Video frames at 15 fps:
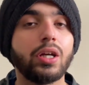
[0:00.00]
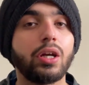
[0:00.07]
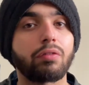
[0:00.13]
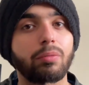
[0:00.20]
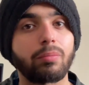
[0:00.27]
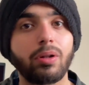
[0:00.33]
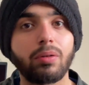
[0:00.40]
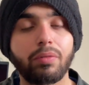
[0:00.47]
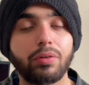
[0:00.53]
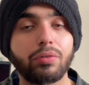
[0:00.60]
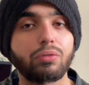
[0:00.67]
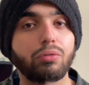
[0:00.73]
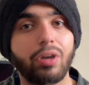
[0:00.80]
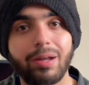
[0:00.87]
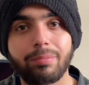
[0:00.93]
from all of those
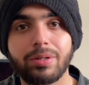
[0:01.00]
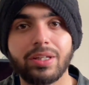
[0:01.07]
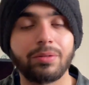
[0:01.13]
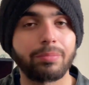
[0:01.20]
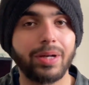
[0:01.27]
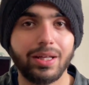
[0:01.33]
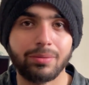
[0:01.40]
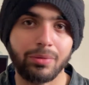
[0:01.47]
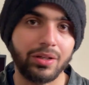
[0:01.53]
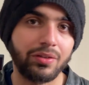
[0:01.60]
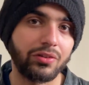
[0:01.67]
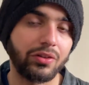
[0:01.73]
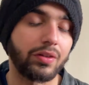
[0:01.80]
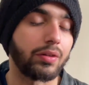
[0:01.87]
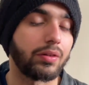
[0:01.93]
crappy and bad
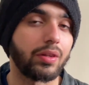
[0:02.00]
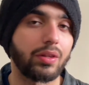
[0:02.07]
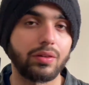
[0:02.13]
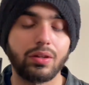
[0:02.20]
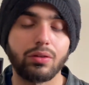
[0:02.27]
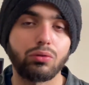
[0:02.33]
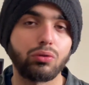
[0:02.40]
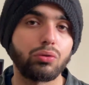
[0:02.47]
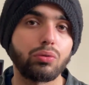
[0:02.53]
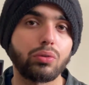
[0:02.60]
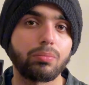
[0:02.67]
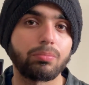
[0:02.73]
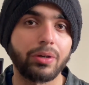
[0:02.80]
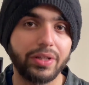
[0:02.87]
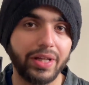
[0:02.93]
mindsets that
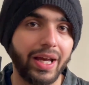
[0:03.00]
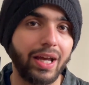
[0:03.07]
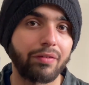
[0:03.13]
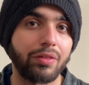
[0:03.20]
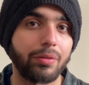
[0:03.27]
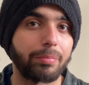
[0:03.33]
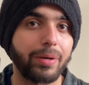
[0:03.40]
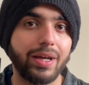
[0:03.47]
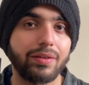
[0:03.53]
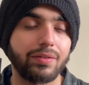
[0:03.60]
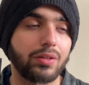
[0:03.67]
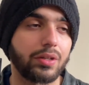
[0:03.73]
you might have in the past,